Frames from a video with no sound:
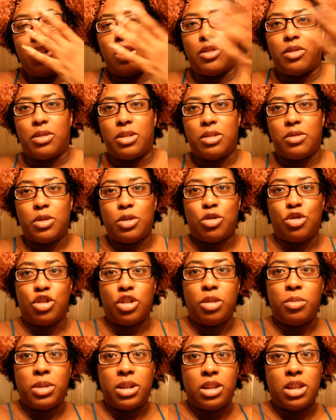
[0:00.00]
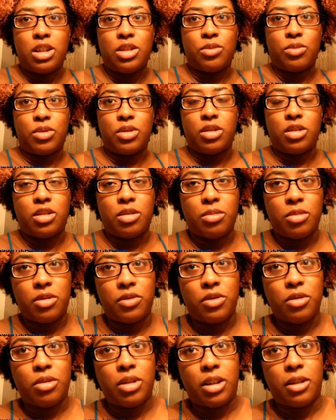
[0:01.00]
I mean, if you're chubby, that's one thing, but
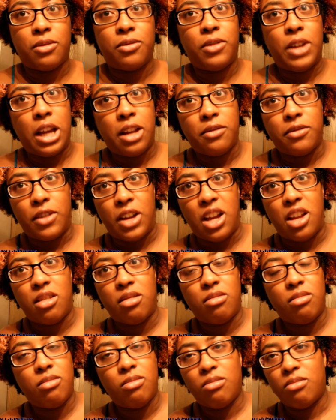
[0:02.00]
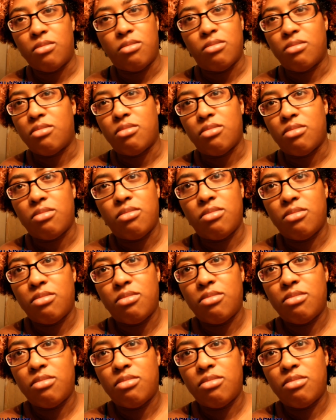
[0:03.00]
if you're like fat, fat, mm-mm.